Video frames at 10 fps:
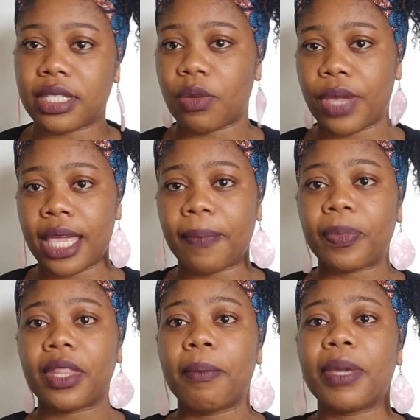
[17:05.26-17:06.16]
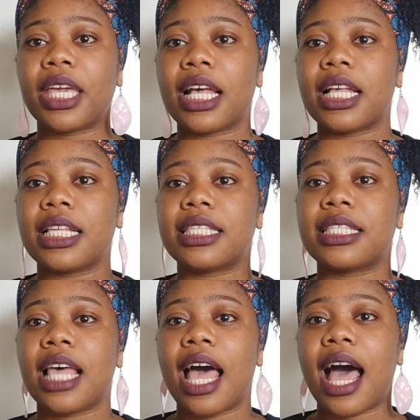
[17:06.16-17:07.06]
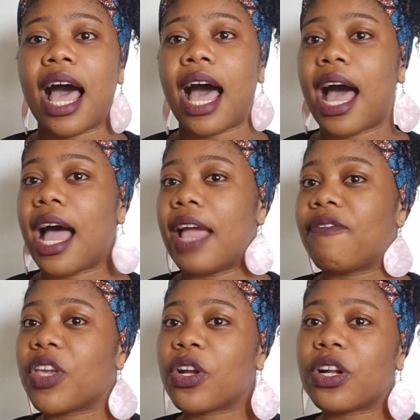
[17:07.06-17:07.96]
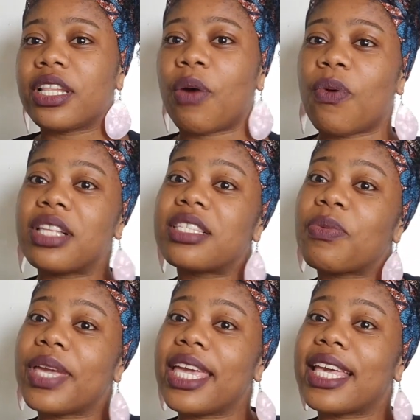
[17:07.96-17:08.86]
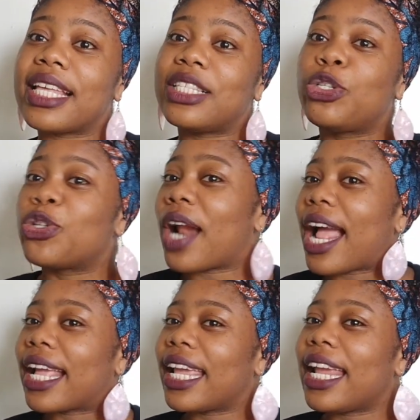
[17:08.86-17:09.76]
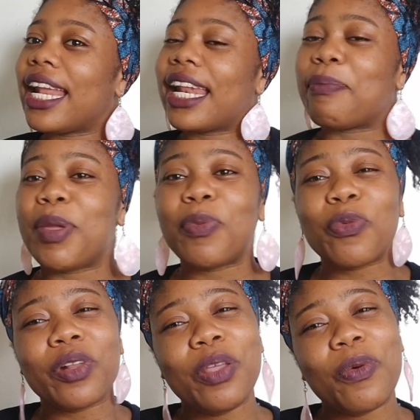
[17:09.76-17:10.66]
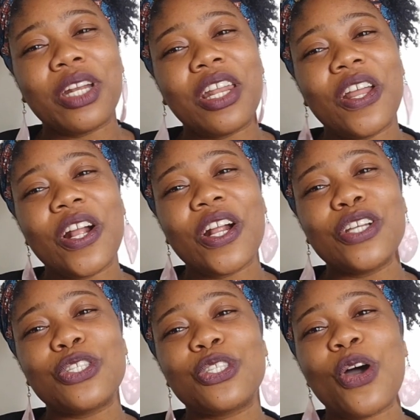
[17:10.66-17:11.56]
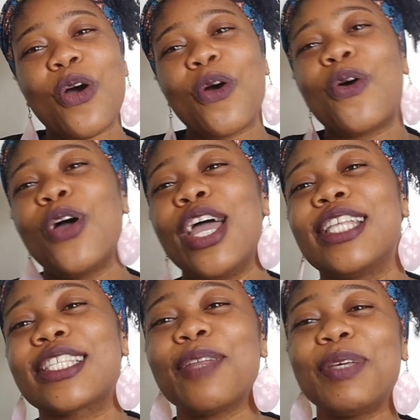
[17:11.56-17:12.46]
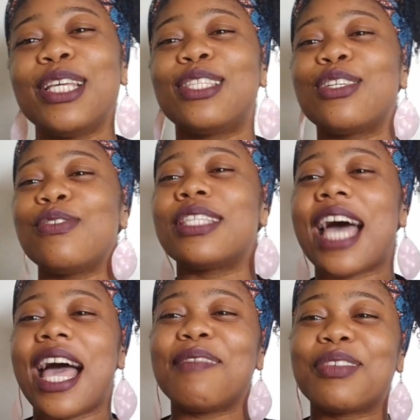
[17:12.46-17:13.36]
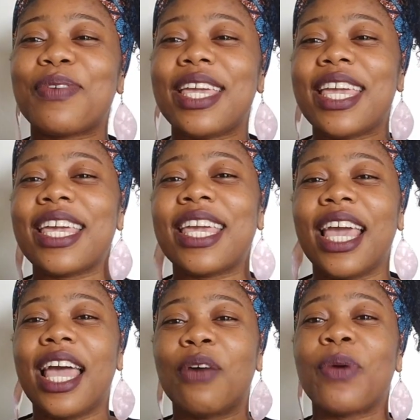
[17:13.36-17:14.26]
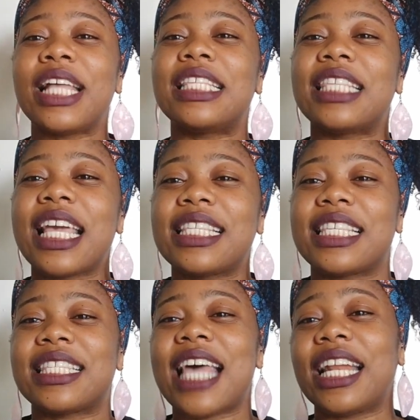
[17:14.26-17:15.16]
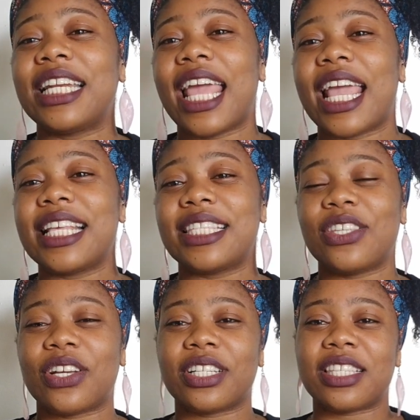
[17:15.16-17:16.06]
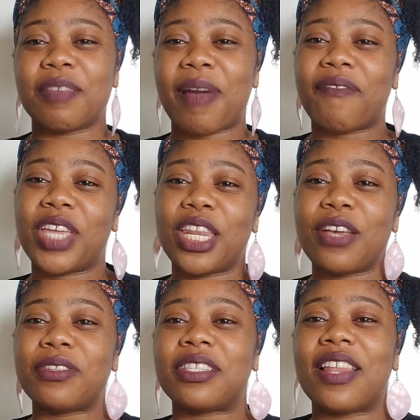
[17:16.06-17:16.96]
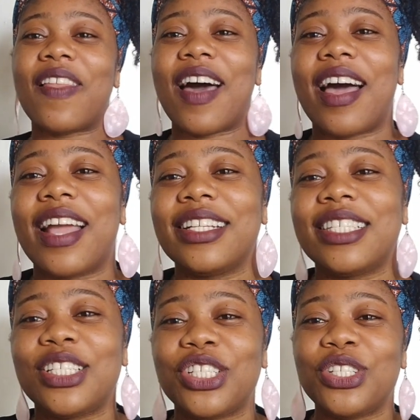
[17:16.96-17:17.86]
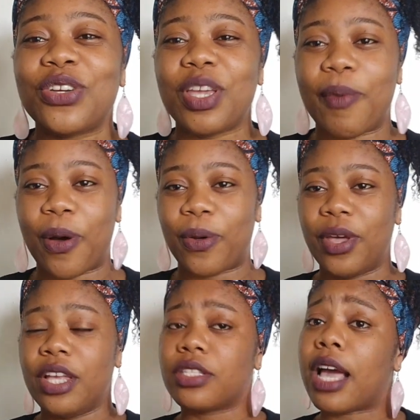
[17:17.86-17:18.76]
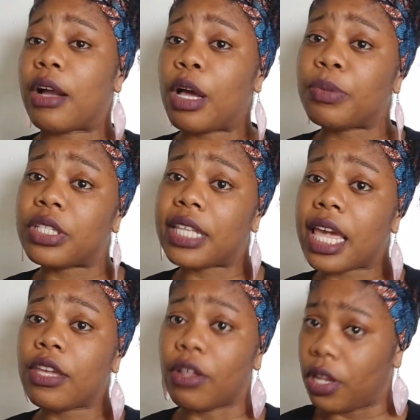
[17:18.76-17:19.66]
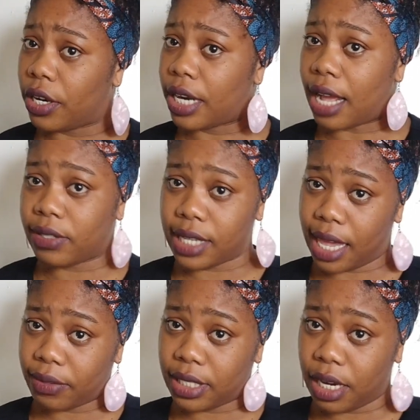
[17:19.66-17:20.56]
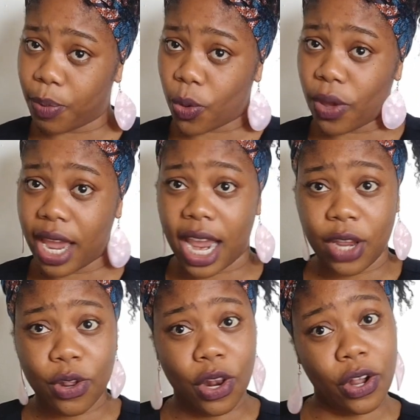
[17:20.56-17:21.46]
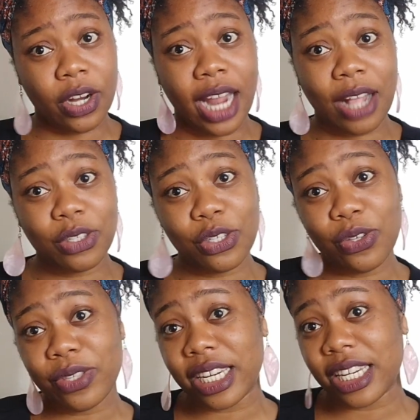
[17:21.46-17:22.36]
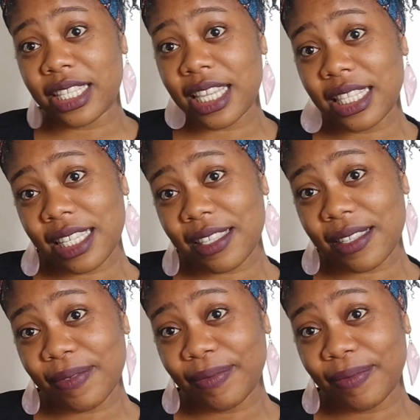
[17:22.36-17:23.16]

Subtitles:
a week, because I figured that once a week is dragging and people really want to learn. So it's gonna be 2 times a week. Wednesdays and Saturdays, you're gonna see my videos online teaching you Igbo. So I hope today you learned how to count in Igbo and you learned how to use it in a sentence.